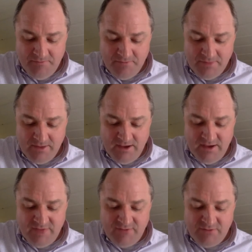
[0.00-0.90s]

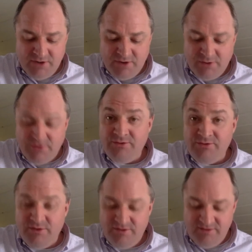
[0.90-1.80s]
and for borrowers
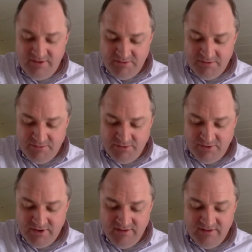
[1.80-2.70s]
with tipped
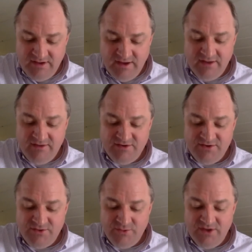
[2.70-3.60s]
employees, any
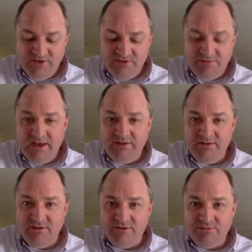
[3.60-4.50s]
additional wages paid to
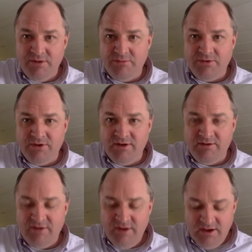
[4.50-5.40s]
those employees
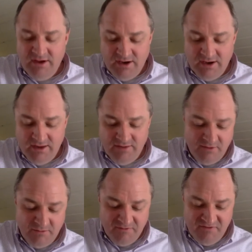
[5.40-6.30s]
in the
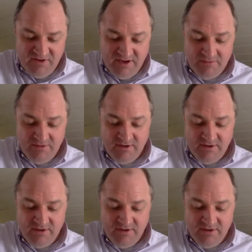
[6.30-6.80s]
form of tips.